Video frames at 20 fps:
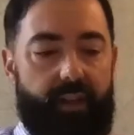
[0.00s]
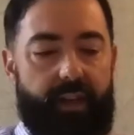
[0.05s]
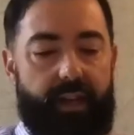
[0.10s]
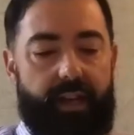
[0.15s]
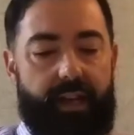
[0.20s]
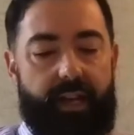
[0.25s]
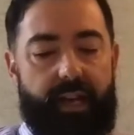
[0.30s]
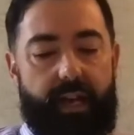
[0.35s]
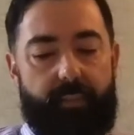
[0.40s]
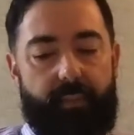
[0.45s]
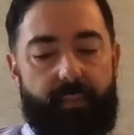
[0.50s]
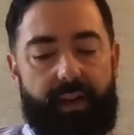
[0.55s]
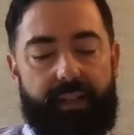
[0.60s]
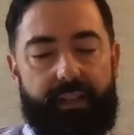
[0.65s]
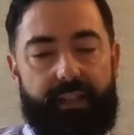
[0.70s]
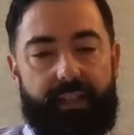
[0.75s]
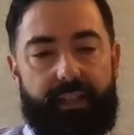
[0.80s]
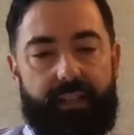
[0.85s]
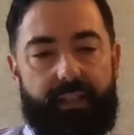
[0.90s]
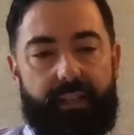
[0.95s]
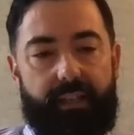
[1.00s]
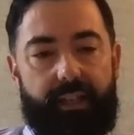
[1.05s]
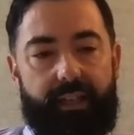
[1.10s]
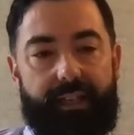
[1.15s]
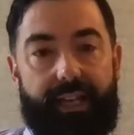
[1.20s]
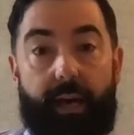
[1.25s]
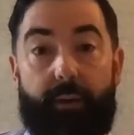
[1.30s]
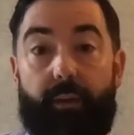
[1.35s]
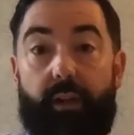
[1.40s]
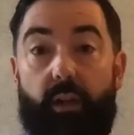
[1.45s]
And I think
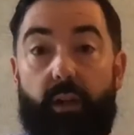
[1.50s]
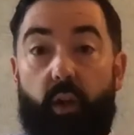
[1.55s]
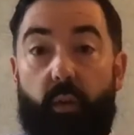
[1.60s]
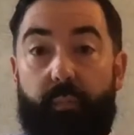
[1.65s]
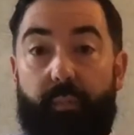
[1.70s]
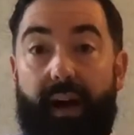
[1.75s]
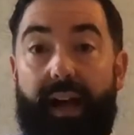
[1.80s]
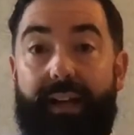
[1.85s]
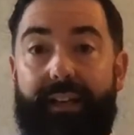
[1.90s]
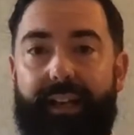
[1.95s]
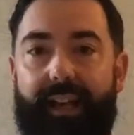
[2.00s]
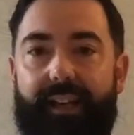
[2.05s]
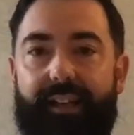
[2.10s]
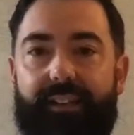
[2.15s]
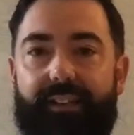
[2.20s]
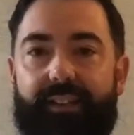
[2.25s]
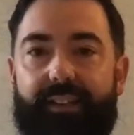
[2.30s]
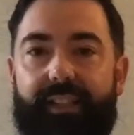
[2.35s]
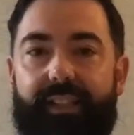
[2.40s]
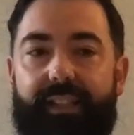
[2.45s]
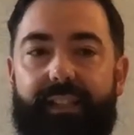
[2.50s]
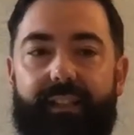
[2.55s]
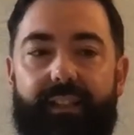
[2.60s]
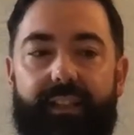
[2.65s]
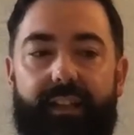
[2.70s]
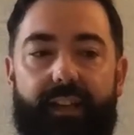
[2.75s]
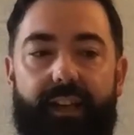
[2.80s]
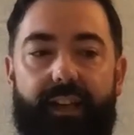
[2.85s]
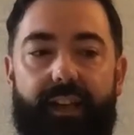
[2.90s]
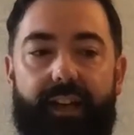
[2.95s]
now I look back, I can see
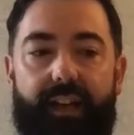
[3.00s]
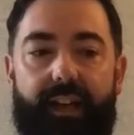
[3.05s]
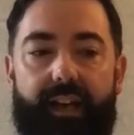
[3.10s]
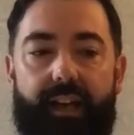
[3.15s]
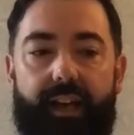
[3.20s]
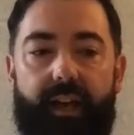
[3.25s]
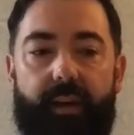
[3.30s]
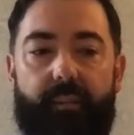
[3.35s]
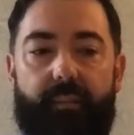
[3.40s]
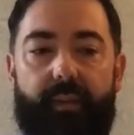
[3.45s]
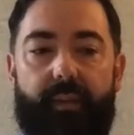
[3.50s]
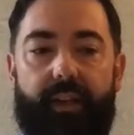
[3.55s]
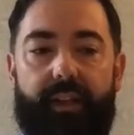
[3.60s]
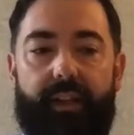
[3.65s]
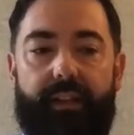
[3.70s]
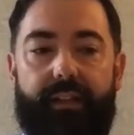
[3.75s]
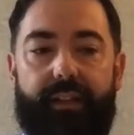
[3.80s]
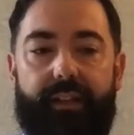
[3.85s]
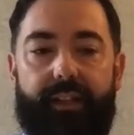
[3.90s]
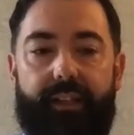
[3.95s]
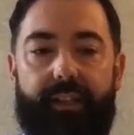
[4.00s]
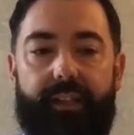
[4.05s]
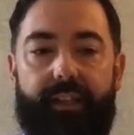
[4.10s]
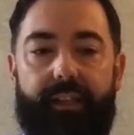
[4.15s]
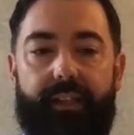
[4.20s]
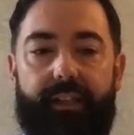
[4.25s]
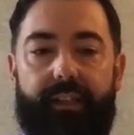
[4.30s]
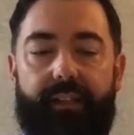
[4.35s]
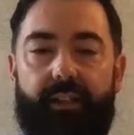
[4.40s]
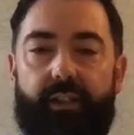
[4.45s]

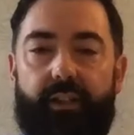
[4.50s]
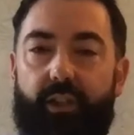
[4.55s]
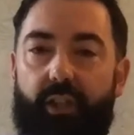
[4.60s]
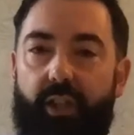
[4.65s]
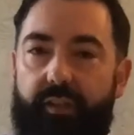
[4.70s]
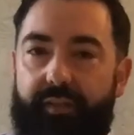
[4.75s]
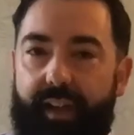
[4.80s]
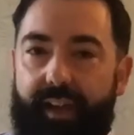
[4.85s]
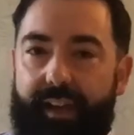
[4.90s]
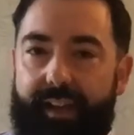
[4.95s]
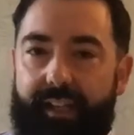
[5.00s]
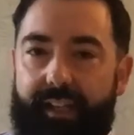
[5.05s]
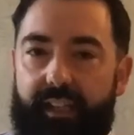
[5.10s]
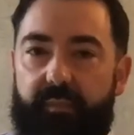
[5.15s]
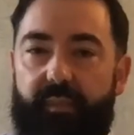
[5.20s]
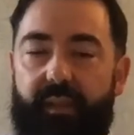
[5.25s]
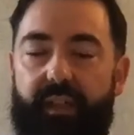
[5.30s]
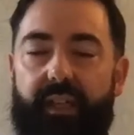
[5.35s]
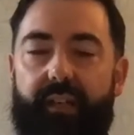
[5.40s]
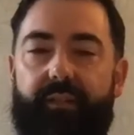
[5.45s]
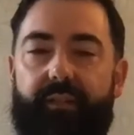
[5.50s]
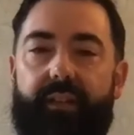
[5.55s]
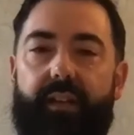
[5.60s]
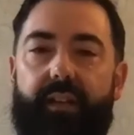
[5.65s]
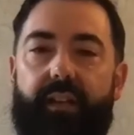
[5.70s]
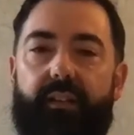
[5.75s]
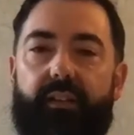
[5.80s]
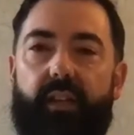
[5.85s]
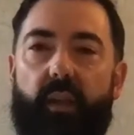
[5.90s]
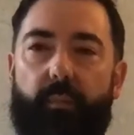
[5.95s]
the surveying
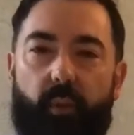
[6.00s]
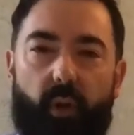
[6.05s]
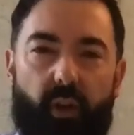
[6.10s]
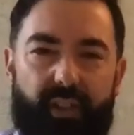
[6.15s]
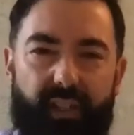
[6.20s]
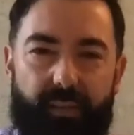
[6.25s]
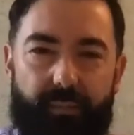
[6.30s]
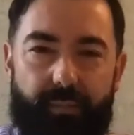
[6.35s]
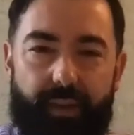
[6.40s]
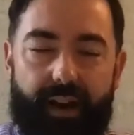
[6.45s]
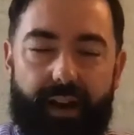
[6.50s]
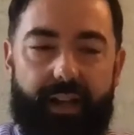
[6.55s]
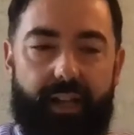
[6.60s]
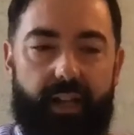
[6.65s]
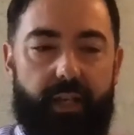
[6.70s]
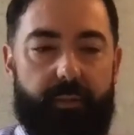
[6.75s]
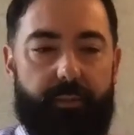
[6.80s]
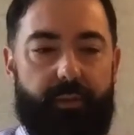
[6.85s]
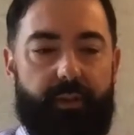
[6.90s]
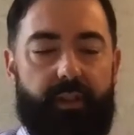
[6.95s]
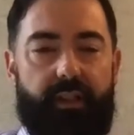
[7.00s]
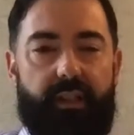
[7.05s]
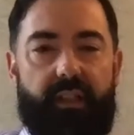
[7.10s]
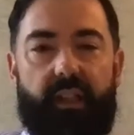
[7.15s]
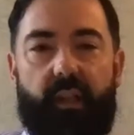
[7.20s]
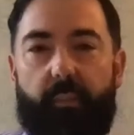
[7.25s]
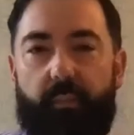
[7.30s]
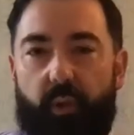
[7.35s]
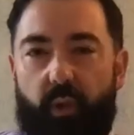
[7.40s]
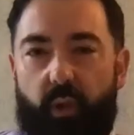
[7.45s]
experience, the project management,
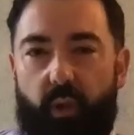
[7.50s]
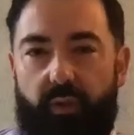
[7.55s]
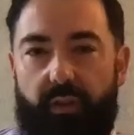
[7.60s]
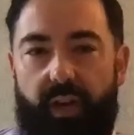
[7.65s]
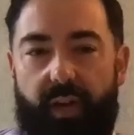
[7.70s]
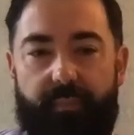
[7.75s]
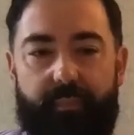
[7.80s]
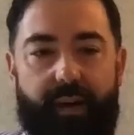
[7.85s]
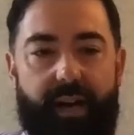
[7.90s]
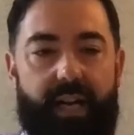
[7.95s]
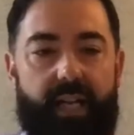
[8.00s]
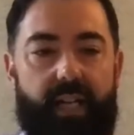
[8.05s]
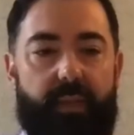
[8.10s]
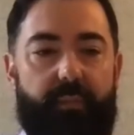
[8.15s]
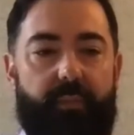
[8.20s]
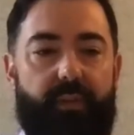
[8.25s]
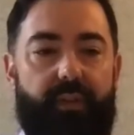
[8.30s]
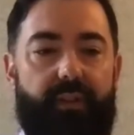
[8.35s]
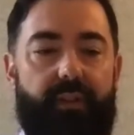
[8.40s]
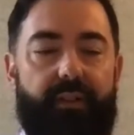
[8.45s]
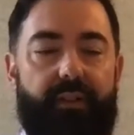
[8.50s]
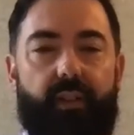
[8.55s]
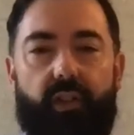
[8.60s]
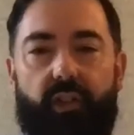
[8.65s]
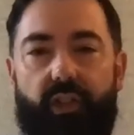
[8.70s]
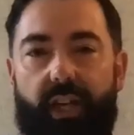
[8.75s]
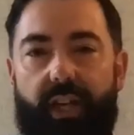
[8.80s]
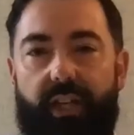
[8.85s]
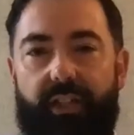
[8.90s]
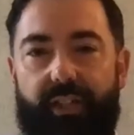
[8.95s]
the program management, the
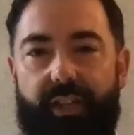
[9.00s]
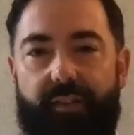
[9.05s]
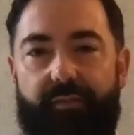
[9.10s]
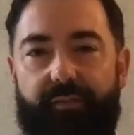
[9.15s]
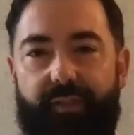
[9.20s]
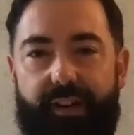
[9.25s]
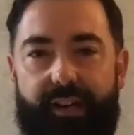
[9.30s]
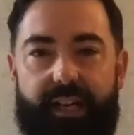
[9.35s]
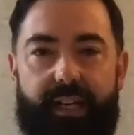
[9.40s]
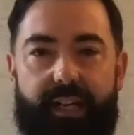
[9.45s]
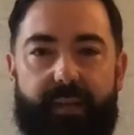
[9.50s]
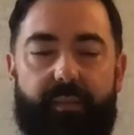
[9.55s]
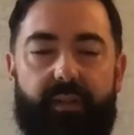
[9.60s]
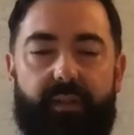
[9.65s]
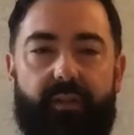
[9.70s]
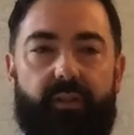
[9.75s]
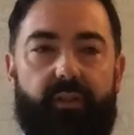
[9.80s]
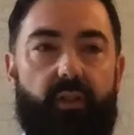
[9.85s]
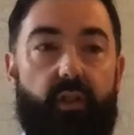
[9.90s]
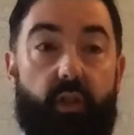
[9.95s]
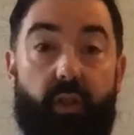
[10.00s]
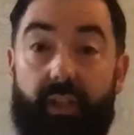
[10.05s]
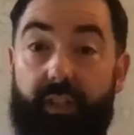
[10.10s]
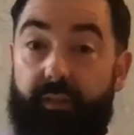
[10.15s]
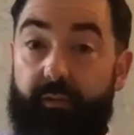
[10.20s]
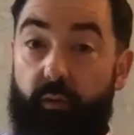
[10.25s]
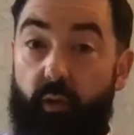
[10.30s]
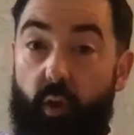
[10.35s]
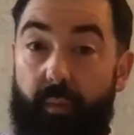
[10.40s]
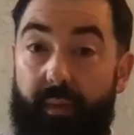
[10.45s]
changing environments, and
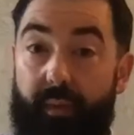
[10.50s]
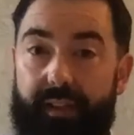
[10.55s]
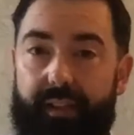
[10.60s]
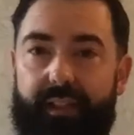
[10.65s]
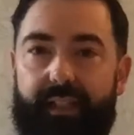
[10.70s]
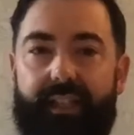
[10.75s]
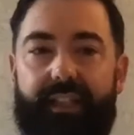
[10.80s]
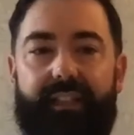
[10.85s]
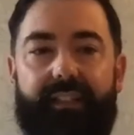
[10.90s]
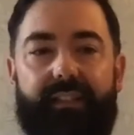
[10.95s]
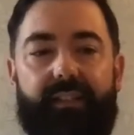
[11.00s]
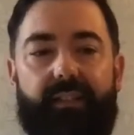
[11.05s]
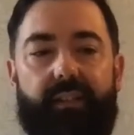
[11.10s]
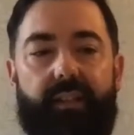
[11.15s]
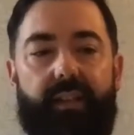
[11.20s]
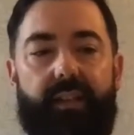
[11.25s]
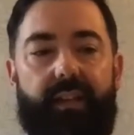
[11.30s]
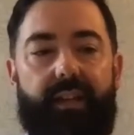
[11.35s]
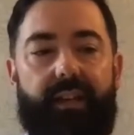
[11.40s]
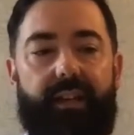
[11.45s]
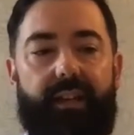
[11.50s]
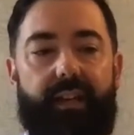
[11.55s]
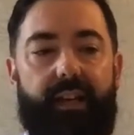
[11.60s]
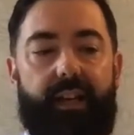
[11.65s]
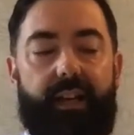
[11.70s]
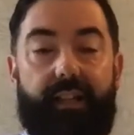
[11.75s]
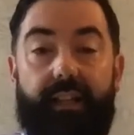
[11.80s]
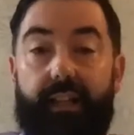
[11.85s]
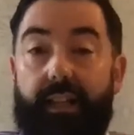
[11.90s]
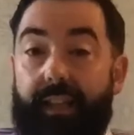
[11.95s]
transforming things.
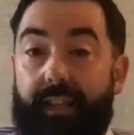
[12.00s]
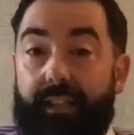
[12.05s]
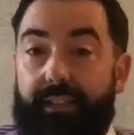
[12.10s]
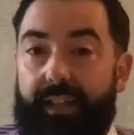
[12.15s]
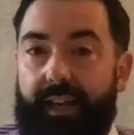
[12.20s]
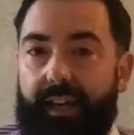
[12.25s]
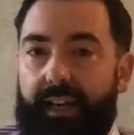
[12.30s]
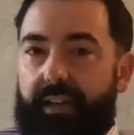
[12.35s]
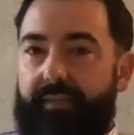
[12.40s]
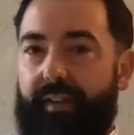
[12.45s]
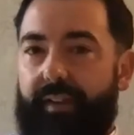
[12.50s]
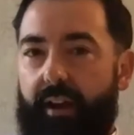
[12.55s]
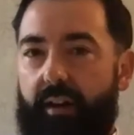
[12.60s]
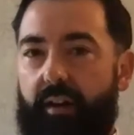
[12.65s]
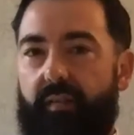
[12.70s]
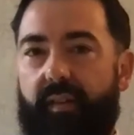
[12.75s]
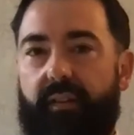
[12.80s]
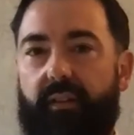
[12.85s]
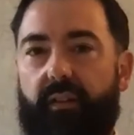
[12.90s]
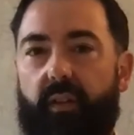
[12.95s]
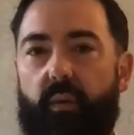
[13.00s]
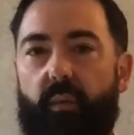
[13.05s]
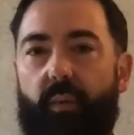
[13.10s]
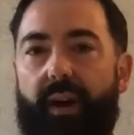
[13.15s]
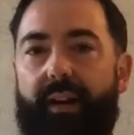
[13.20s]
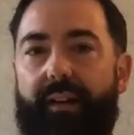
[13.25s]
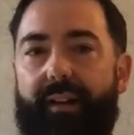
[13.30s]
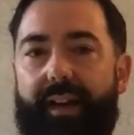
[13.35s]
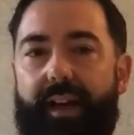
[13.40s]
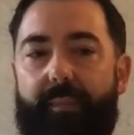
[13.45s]
And that's kind of how I've ended up
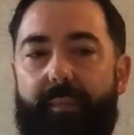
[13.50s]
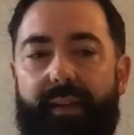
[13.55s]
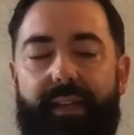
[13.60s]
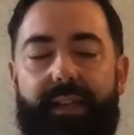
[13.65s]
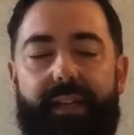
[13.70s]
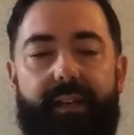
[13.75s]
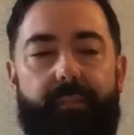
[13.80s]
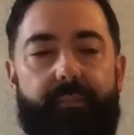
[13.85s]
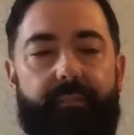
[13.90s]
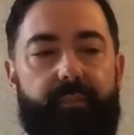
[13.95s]
where I am here.